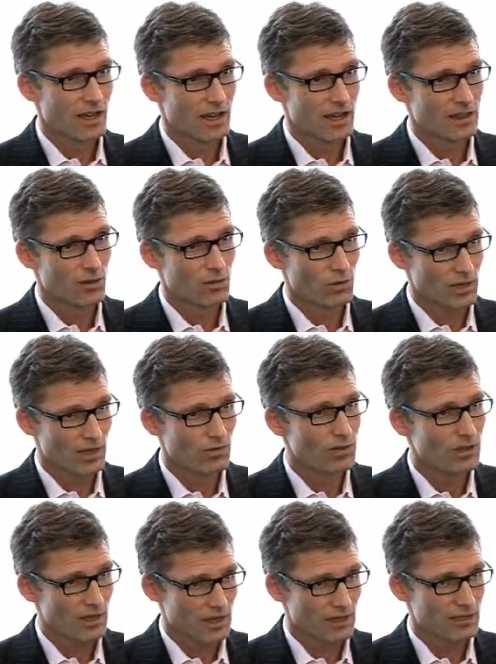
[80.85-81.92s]
and that whatever
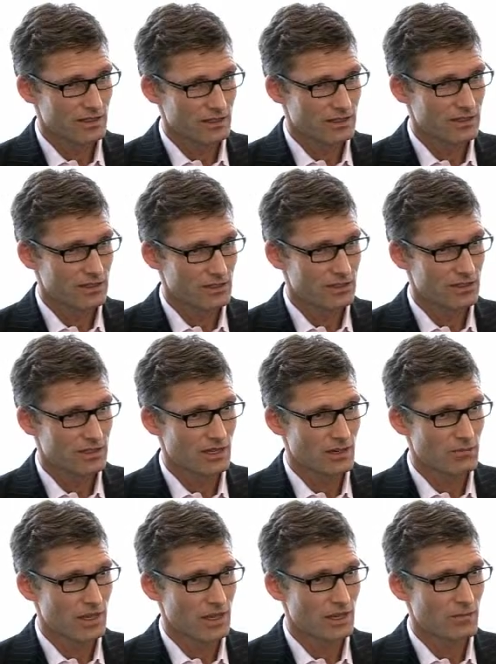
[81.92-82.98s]
the decisions they
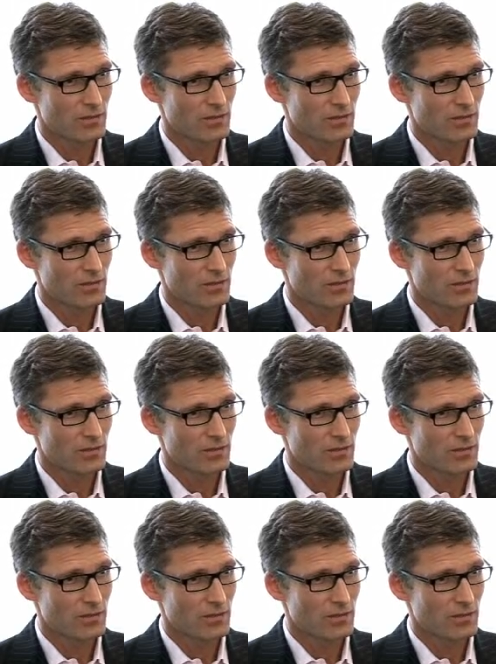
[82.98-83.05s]
make